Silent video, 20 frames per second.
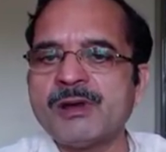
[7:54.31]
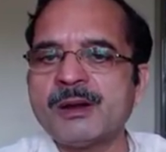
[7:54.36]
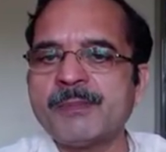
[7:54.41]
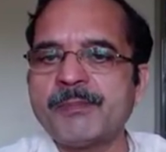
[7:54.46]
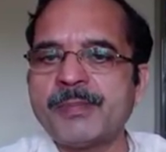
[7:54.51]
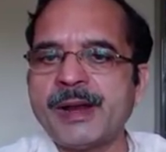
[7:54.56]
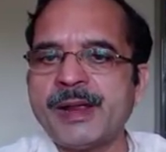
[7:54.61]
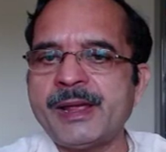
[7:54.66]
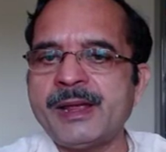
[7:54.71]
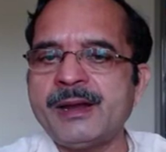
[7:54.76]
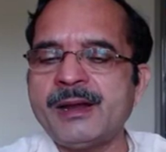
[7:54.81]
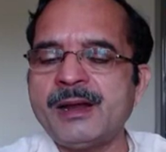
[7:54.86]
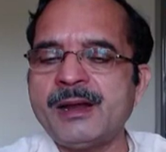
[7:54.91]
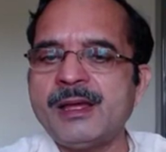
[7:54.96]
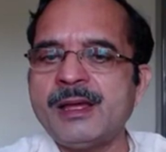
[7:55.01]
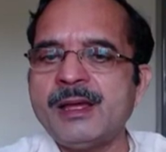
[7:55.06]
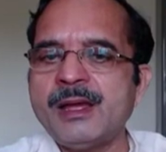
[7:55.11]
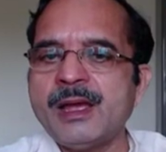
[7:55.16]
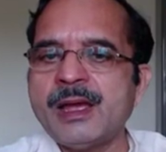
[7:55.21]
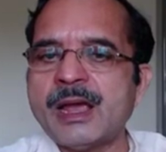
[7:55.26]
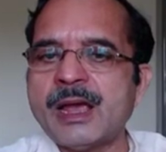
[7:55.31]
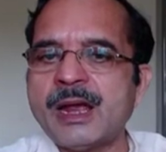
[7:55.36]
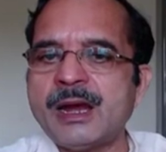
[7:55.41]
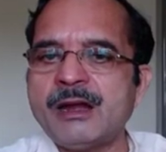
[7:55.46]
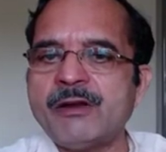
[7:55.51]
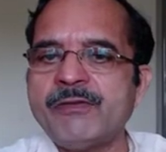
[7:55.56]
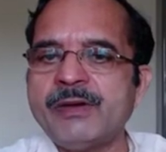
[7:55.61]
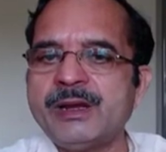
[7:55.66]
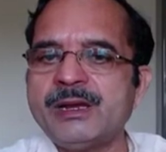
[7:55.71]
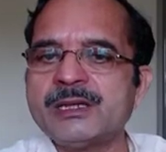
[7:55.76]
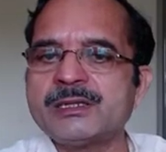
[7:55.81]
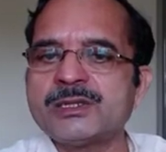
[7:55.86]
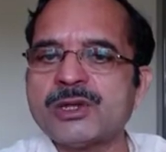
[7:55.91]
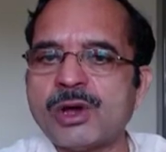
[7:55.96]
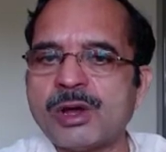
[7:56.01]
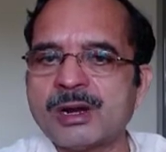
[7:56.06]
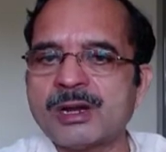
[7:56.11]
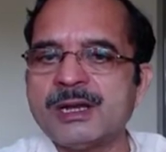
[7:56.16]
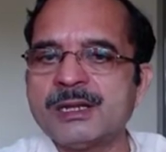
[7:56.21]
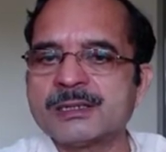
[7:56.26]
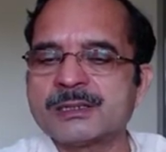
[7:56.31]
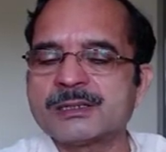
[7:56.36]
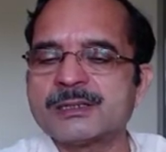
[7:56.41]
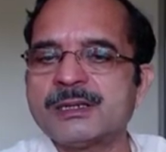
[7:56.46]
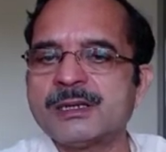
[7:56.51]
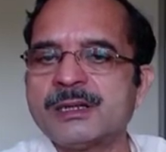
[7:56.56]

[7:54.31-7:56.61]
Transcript: brain and various organs,